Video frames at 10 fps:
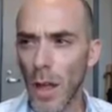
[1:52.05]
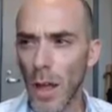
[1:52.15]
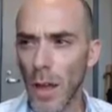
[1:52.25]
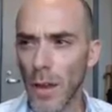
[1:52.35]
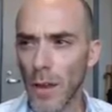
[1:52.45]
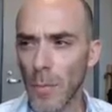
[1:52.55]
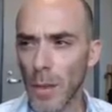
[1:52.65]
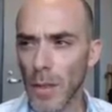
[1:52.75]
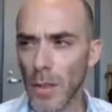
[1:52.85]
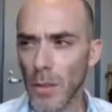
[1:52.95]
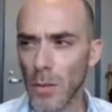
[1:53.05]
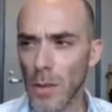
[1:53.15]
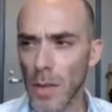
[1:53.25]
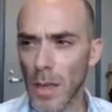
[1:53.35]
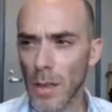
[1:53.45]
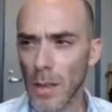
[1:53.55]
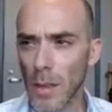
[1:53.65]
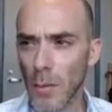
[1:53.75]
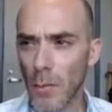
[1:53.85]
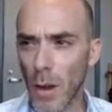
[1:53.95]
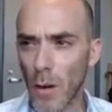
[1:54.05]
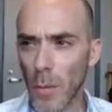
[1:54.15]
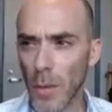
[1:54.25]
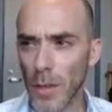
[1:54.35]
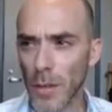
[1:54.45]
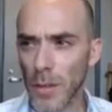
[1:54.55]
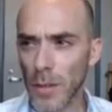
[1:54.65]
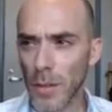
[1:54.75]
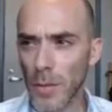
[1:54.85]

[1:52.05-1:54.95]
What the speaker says: and ability to sense the environment?